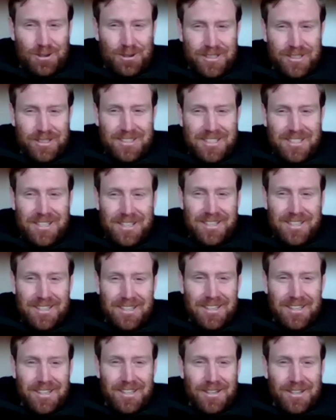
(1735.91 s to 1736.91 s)

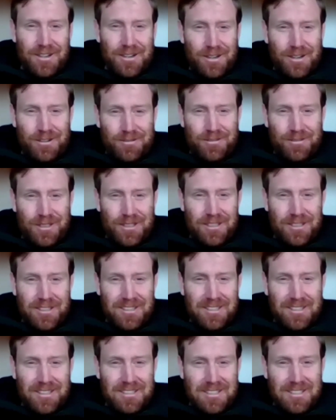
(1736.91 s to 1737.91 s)
critique of
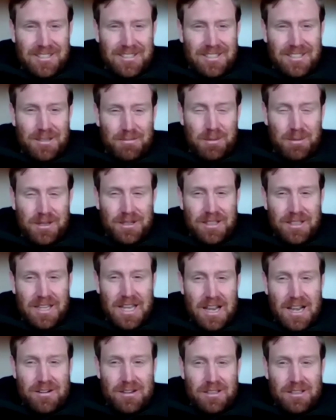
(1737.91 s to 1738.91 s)
the typical
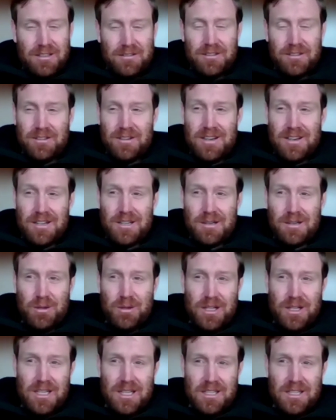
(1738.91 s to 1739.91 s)
narratives around
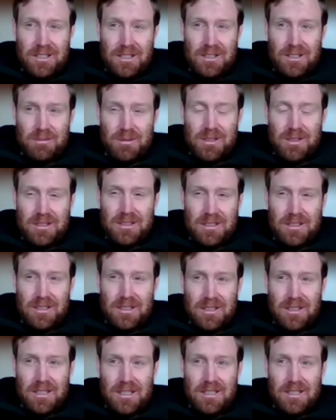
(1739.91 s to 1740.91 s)
communication, because
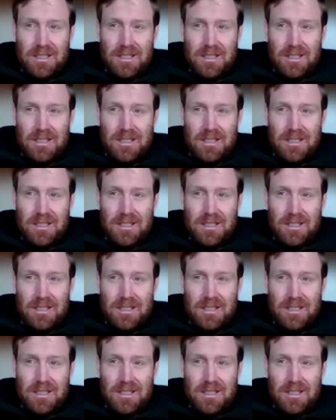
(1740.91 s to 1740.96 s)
